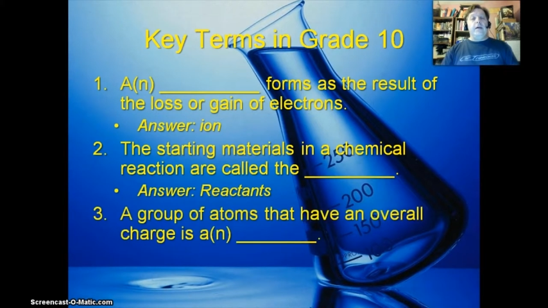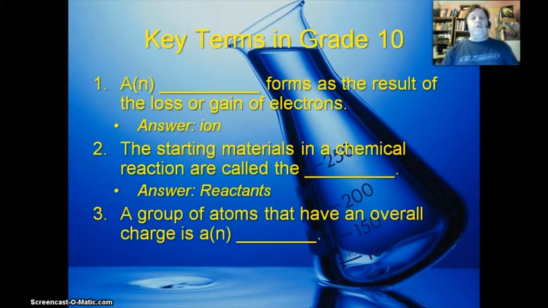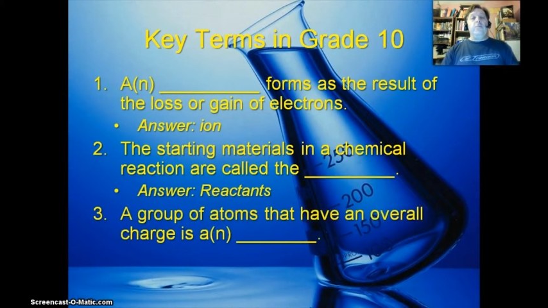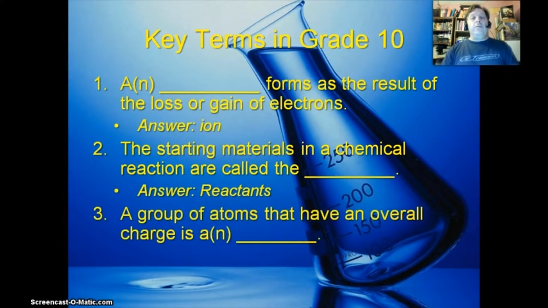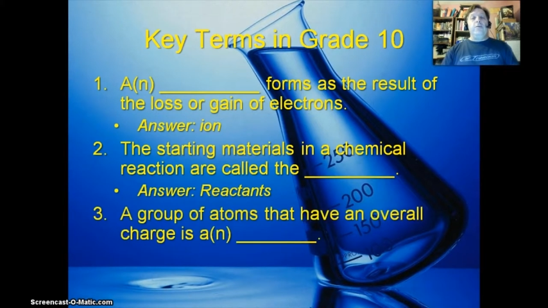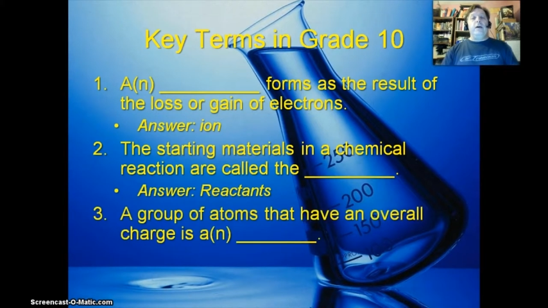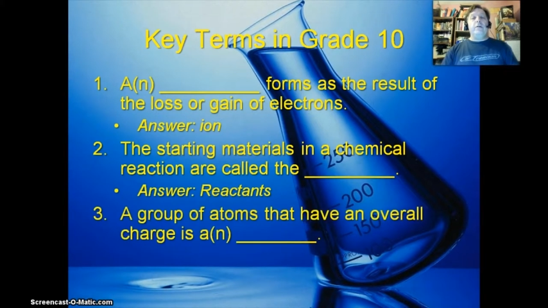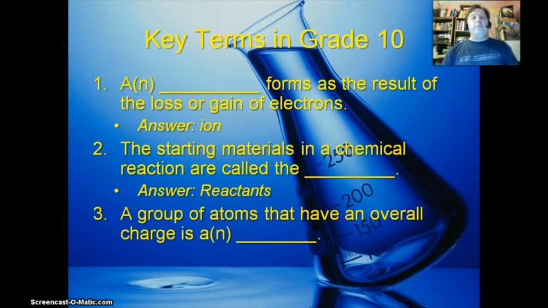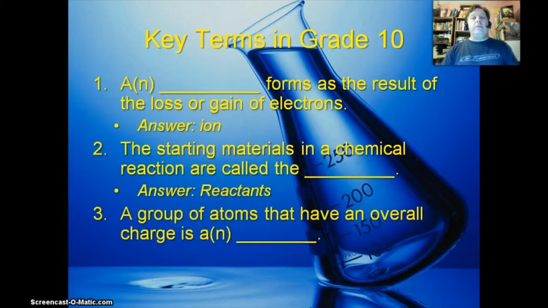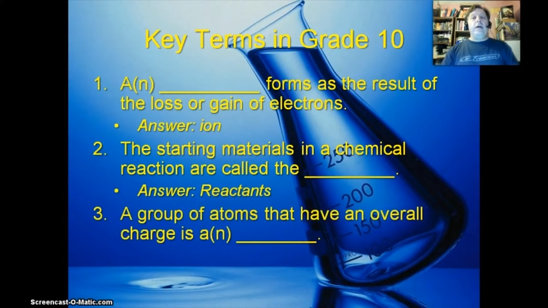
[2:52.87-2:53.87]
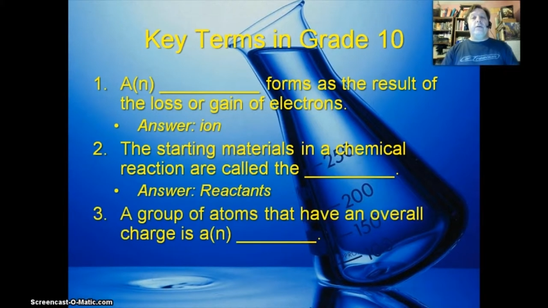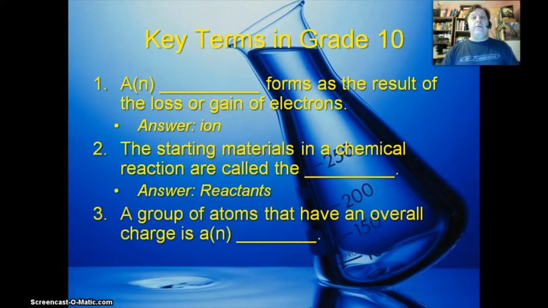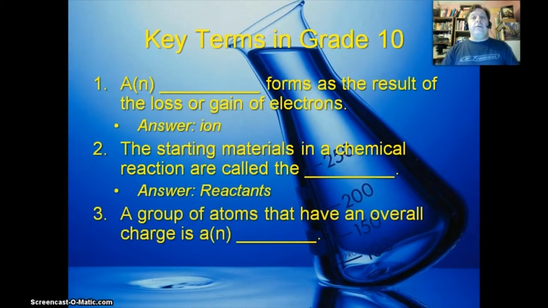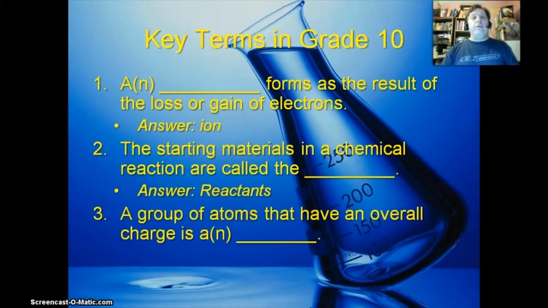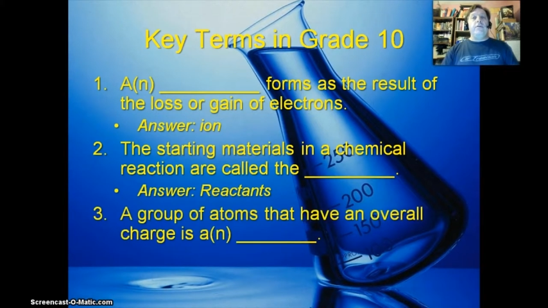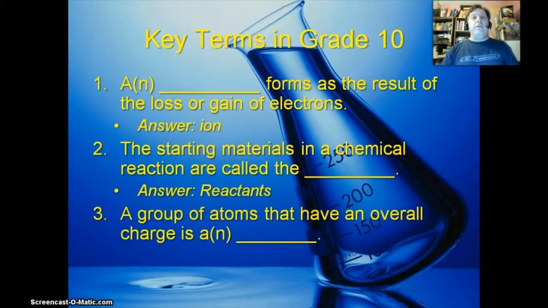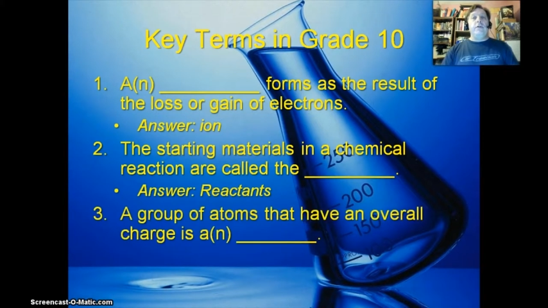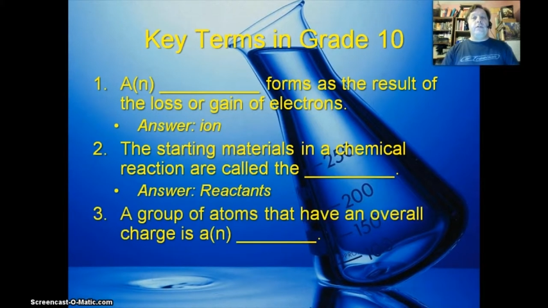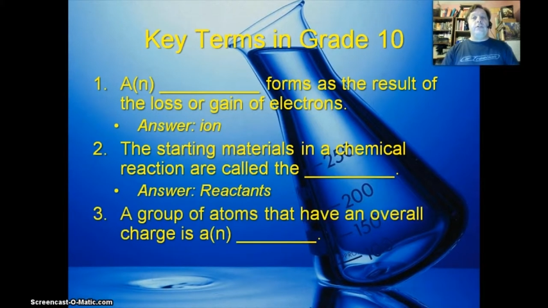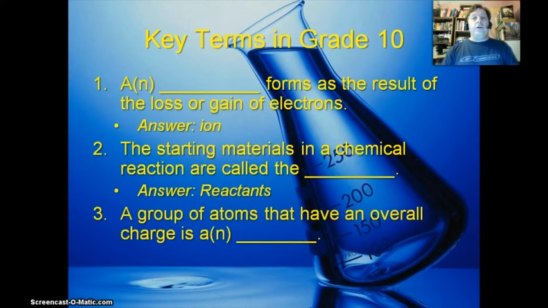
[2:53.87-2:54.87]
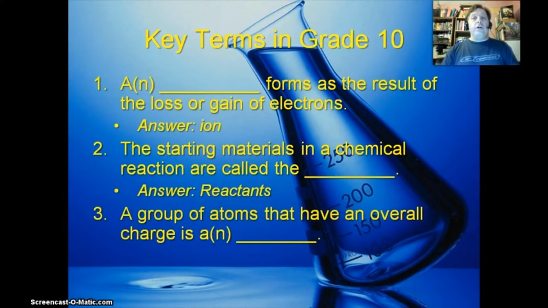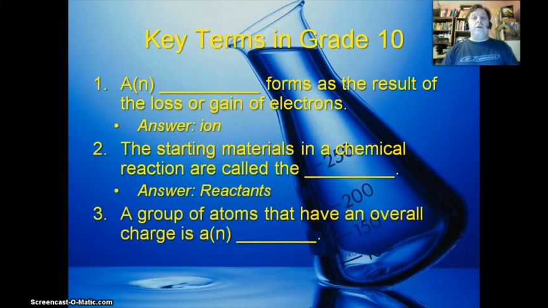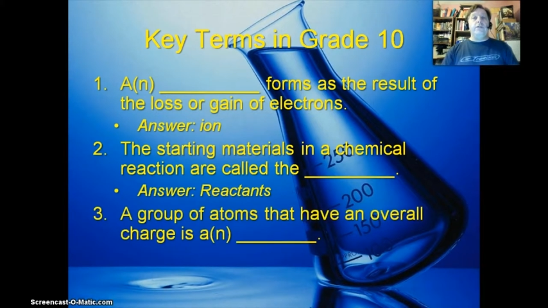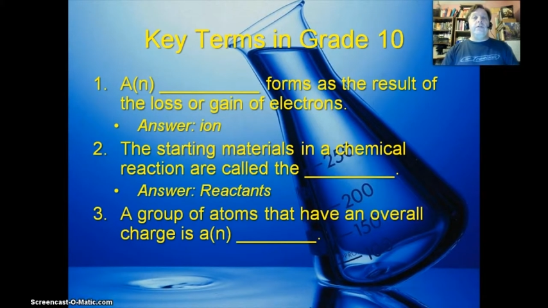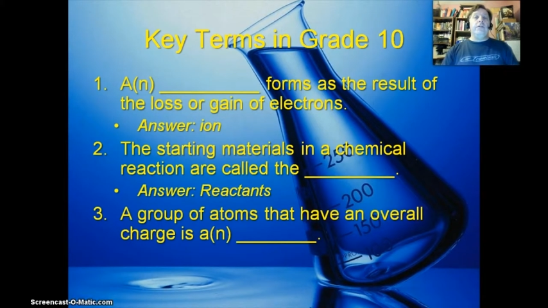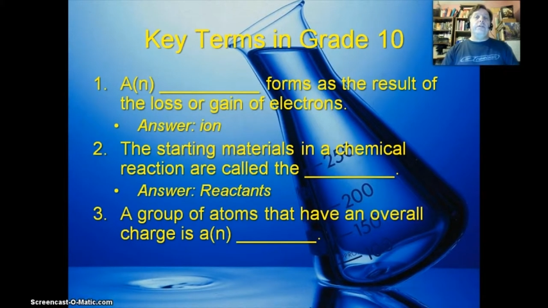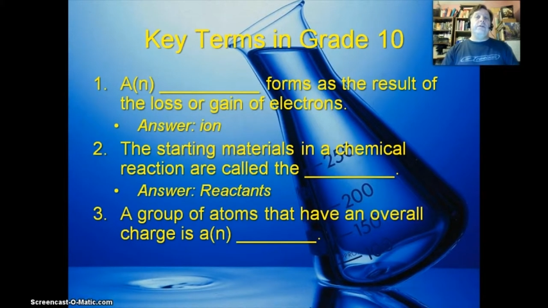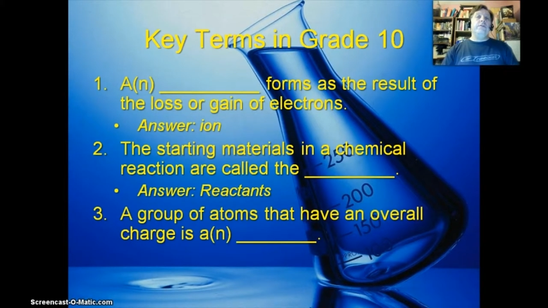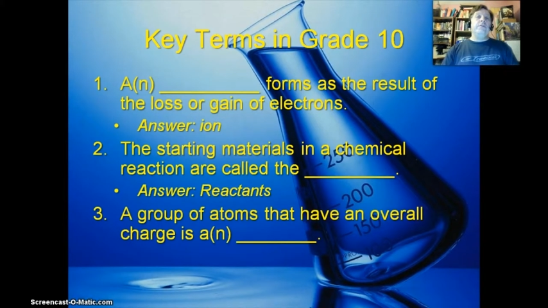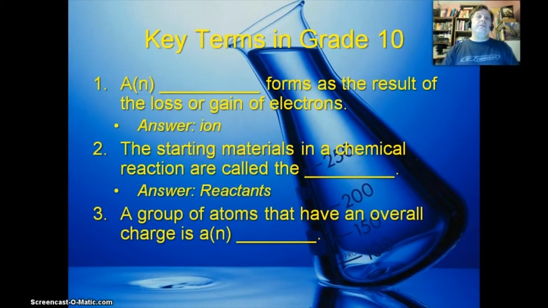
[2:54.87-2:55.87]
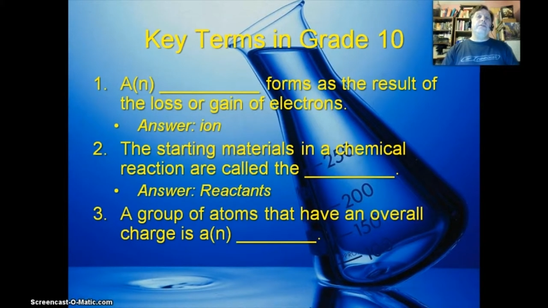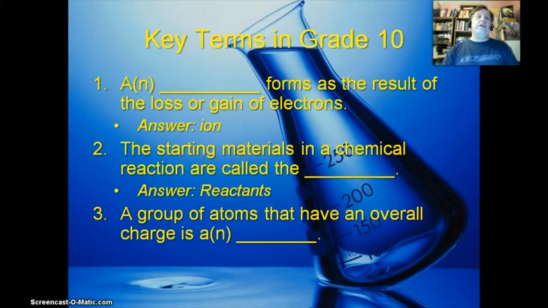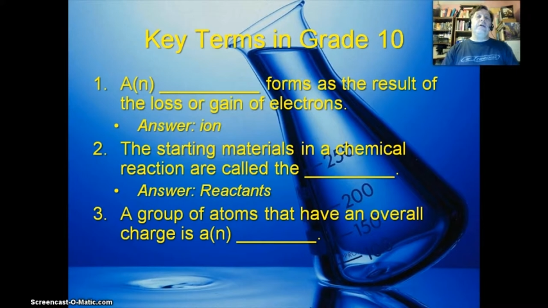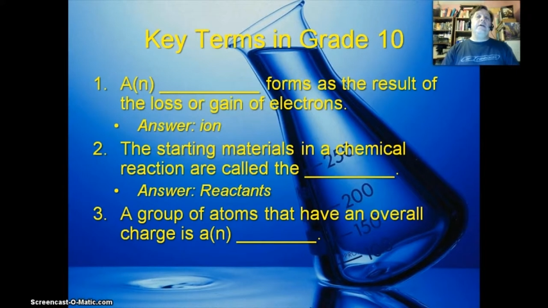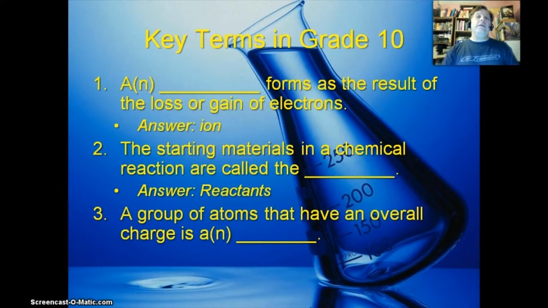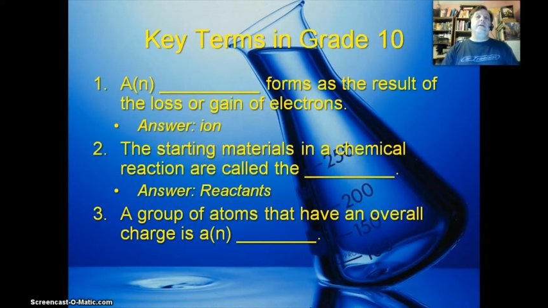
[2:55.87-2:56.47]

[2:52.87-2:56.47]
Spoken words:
No face is visible, so there are no lips to read.